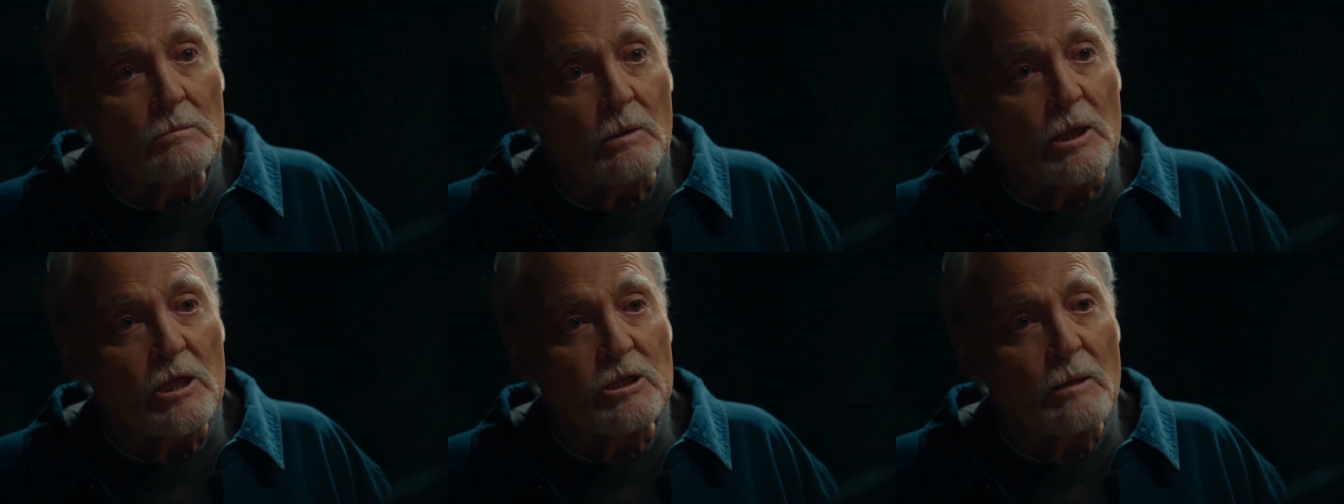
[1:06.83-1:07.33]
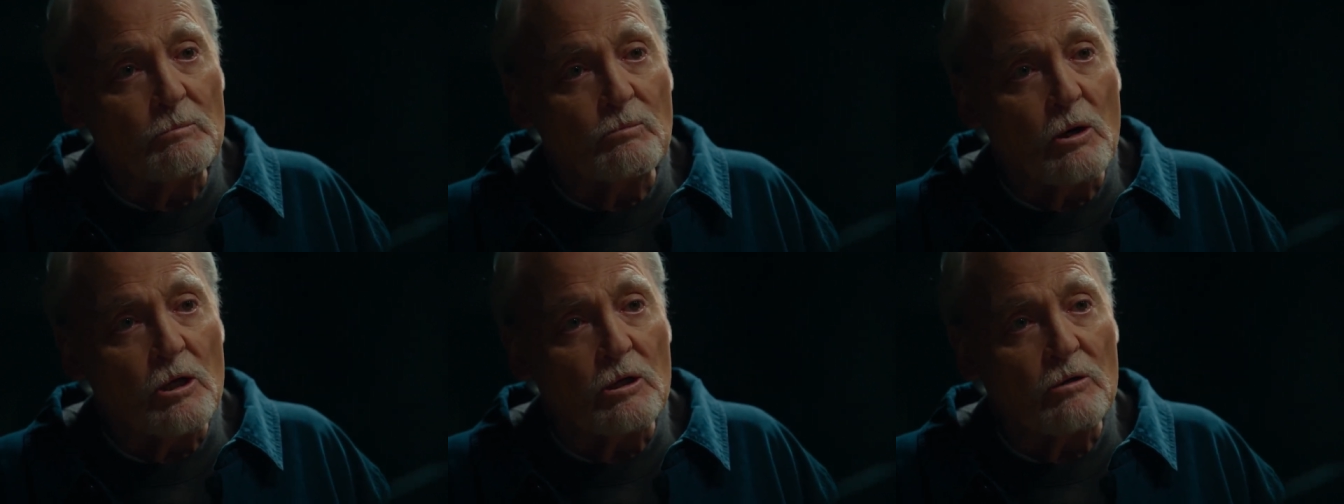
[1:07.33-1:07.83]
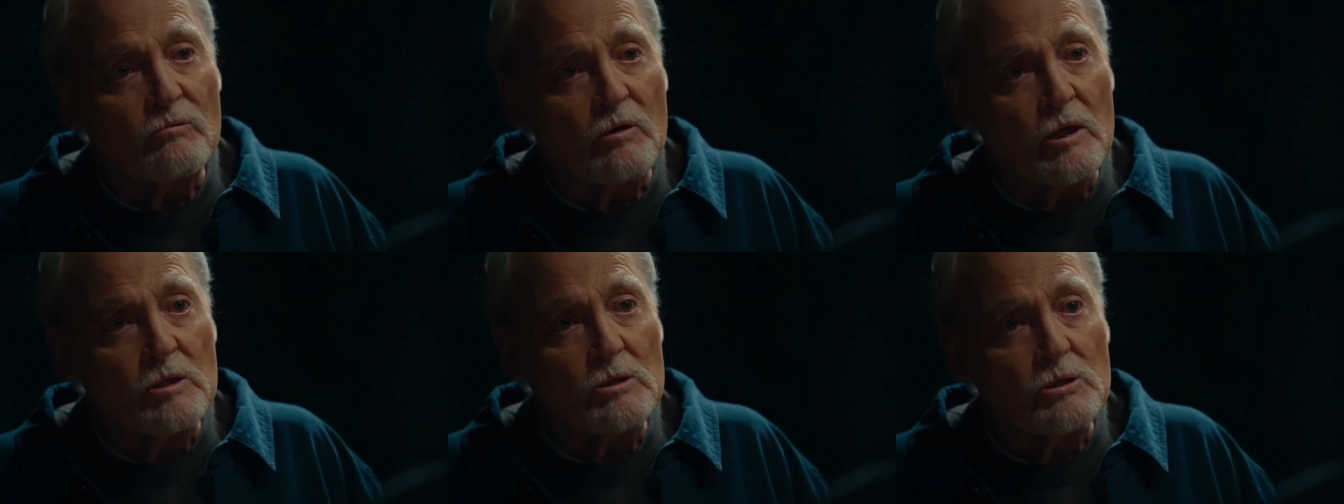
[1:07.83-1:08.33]
But he seemed pretty
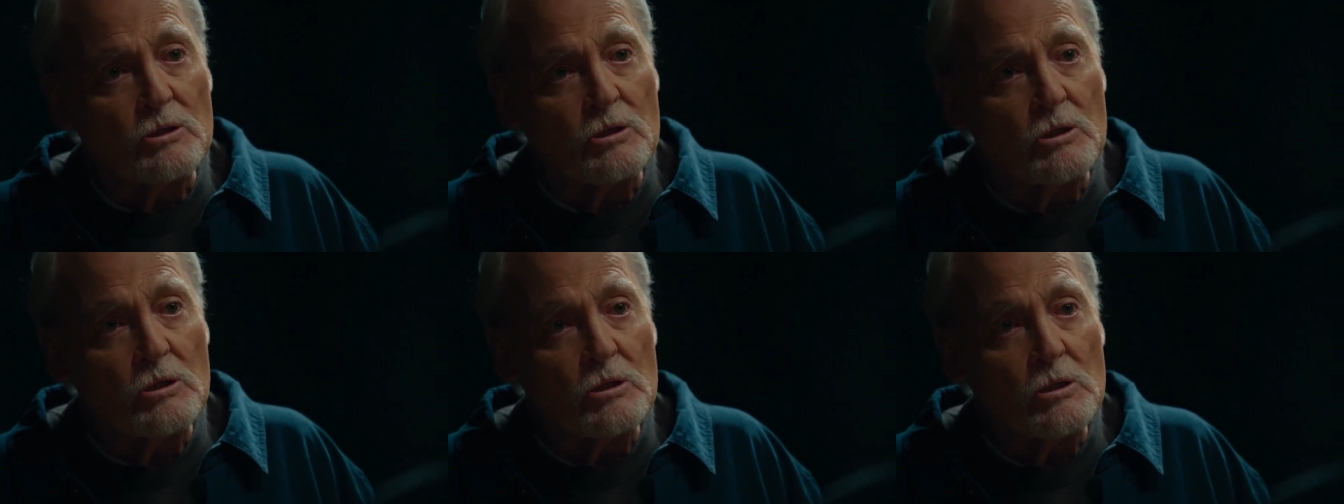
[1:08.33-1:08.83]
convinced.